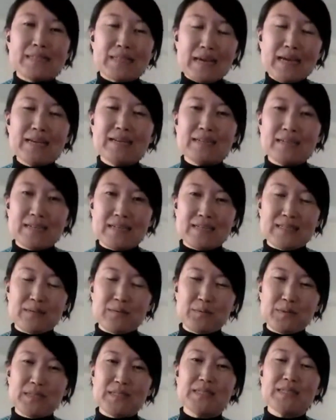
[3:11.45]
then is
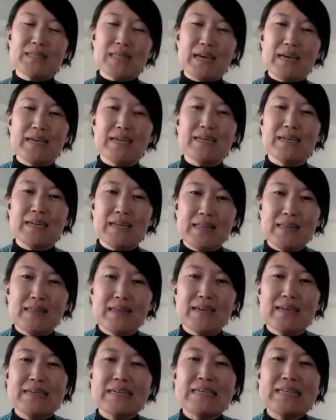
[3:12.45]
we stay in
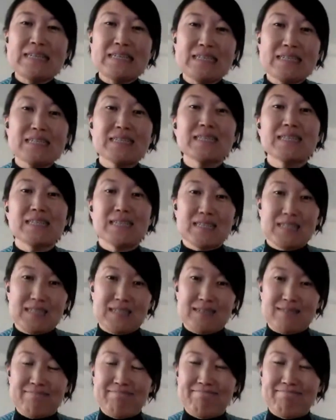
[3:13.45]
the indecision.